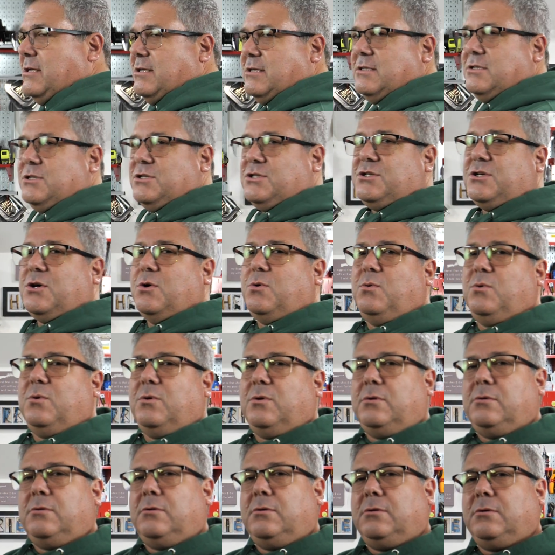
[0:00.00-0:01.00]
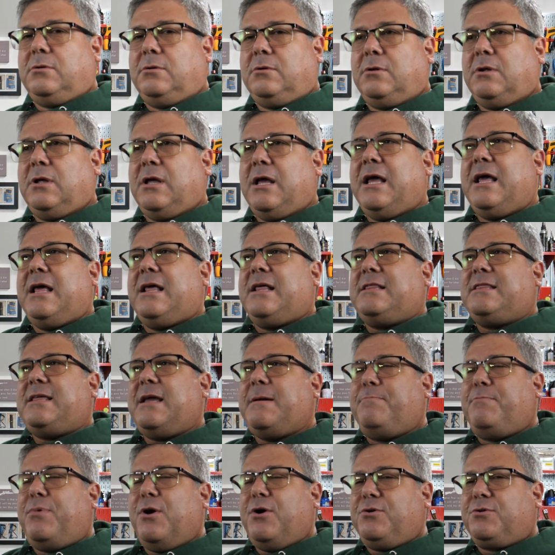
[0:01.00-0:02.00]
So they
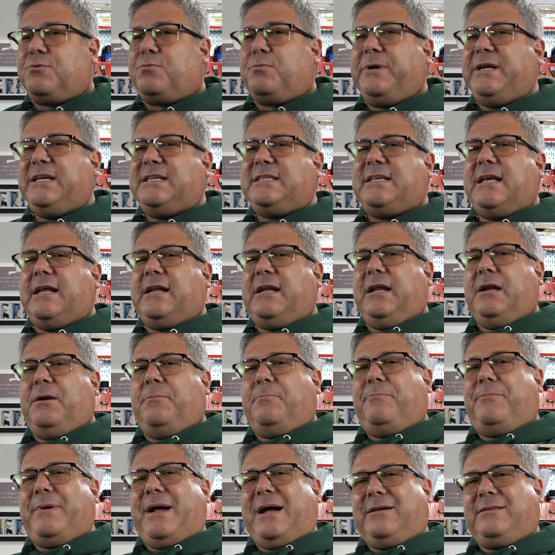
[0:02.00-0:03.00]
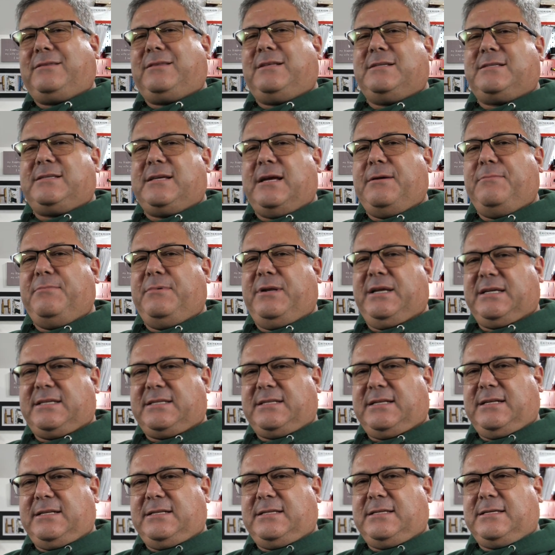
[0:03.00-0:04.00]
both reset at about the same
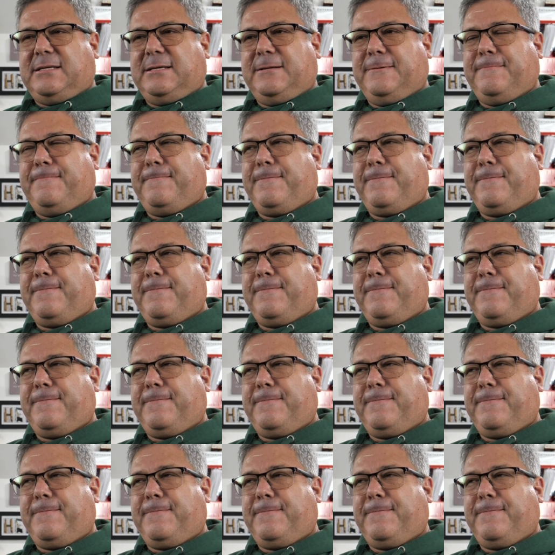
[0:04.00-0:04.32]
distance,